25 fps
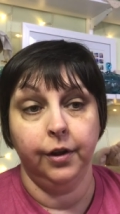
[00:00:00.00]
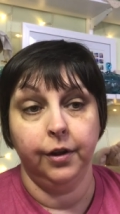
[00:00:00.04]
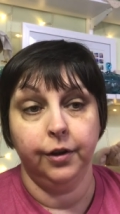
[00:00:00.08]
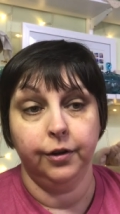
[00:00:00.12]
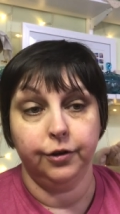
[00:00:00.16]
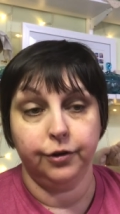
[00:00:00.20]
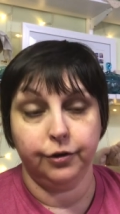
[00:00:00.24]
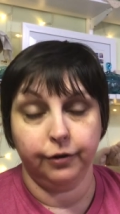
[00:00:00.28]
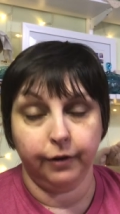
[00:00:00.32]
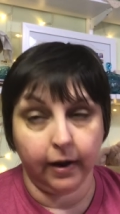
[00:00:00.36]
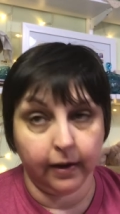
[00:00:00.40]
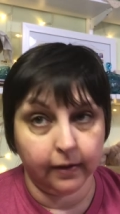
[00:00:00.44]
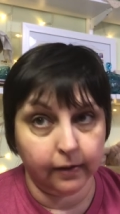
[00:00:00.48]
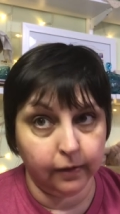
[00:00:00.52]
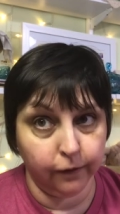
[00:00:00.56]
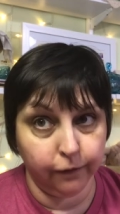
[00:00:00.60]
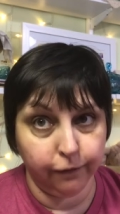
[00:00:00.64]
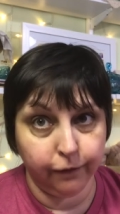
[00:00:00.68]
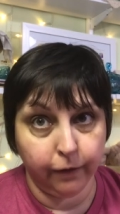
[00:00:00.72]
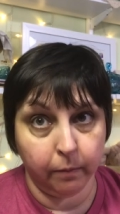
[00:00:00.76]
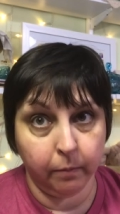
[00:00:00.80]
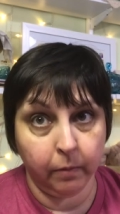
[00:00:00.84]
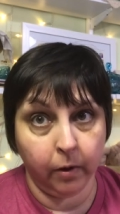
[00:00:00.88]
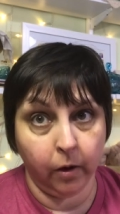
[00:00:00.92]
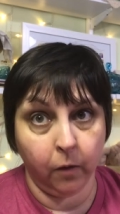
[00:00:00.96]
directly
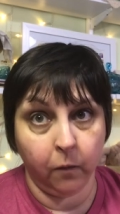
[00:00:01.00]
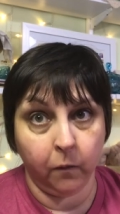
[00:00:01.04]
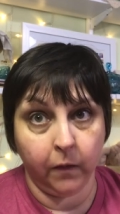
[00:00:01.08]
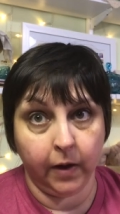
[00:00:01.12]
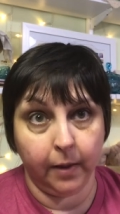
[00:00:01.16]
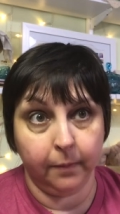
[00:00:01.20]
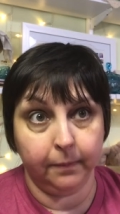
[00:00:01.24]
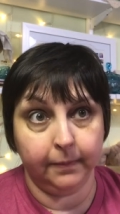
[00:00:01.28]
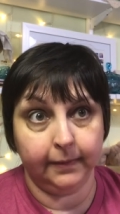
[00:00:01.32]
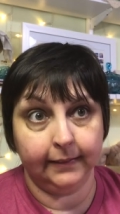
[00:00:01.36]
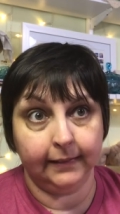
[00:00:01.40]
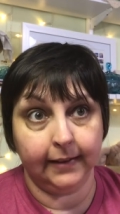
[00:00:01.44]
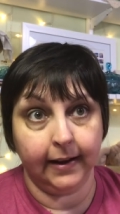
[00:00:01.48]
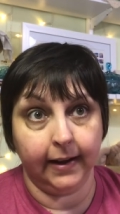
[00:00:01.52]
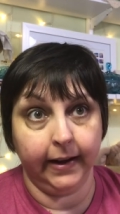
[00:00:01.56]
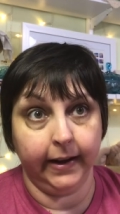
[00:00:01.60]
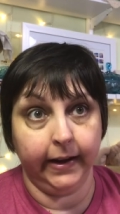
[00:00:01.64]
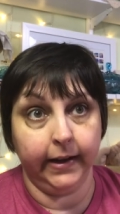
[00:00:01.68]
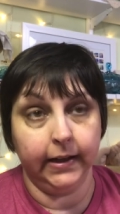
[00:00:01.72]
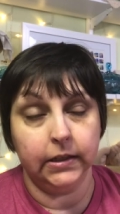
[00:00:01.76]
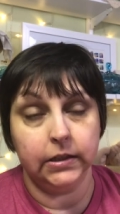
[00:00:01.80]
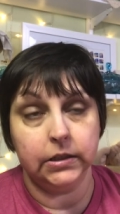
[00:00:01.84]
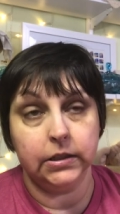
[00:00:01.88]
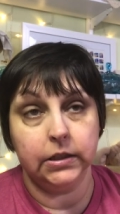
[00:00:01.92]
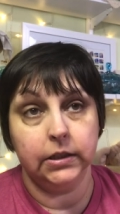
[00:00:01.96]
from her
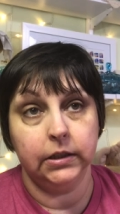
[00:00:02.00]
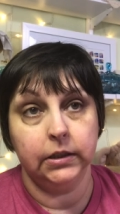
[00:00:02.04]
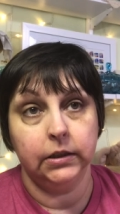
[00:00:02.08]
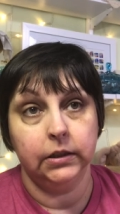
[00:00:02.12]
website.